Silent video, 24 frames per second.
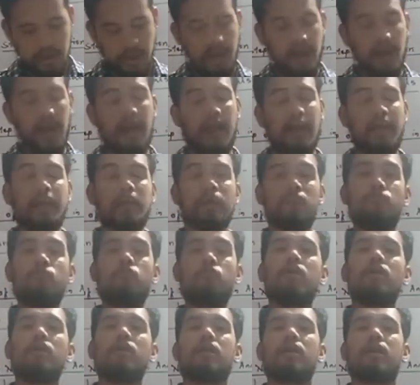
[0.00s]
And if
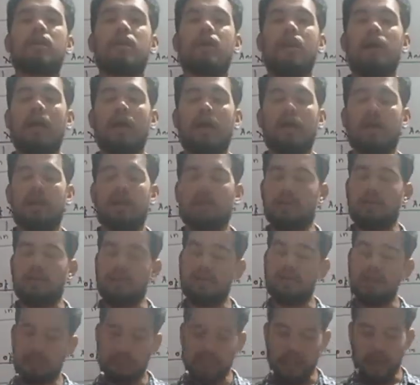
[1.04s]
we
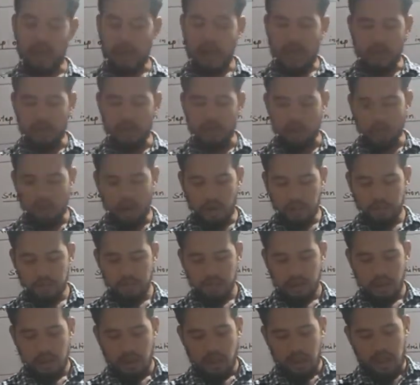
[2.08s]
consider earthworm,
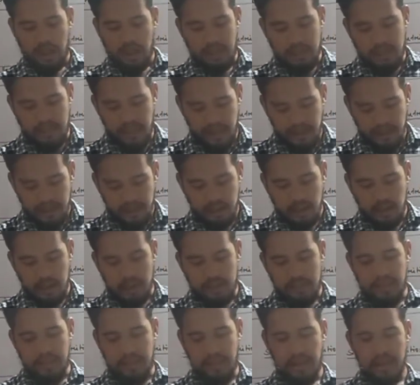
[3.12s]
then
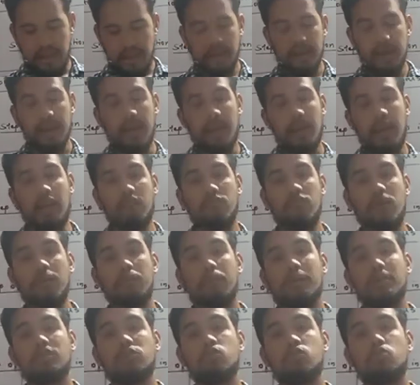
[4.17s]
they have a
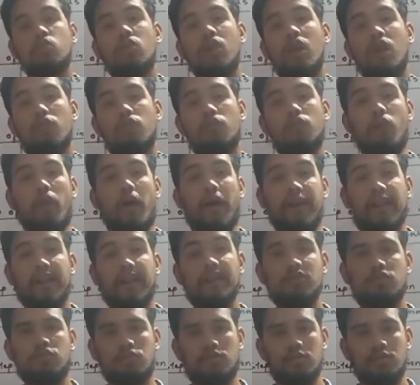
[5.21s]
muscular
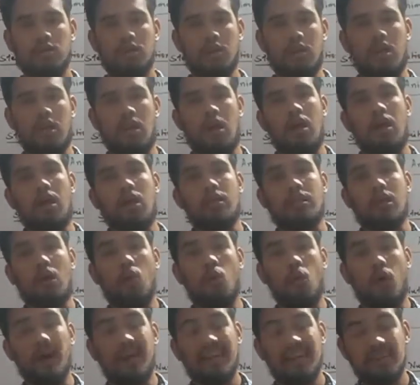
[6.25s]
pharynx Now,
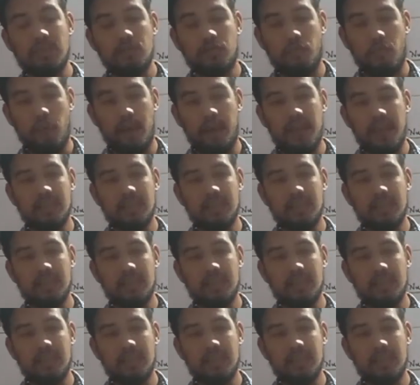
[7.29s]
what is pharynx?